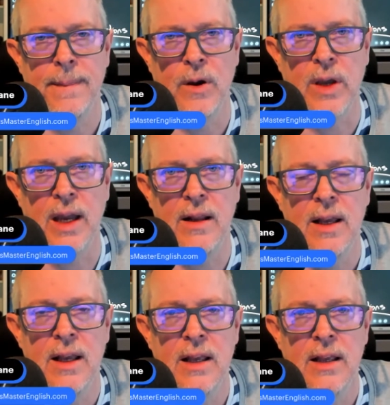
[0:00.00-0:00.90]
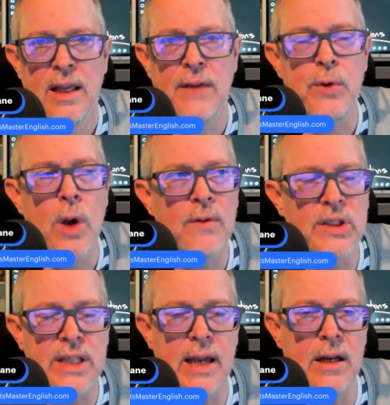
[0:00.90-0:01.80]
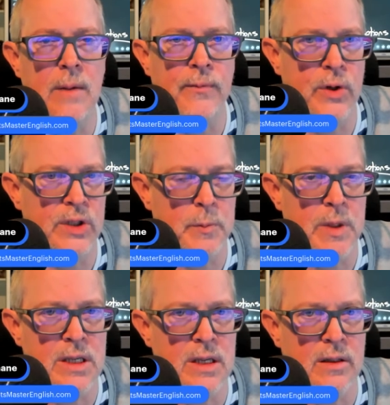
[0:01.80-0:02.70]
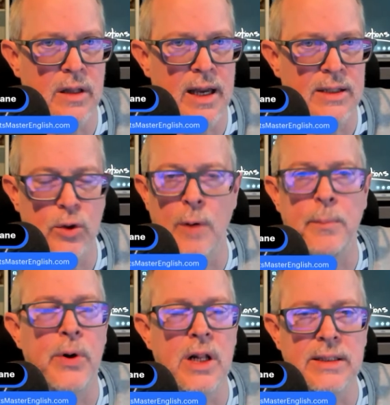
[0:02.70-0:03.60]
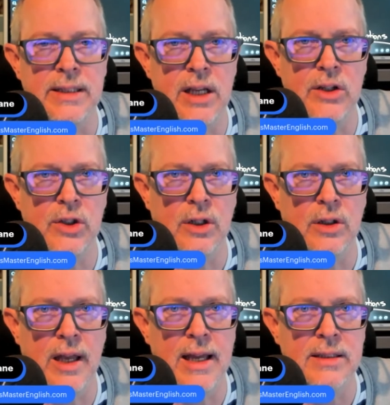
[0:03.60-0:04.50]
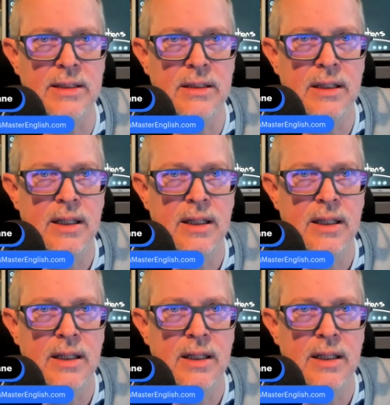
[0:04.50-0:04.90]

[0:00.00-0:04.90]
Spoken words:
Okay? If you ever sign up for a speaking class or a pronunciation class,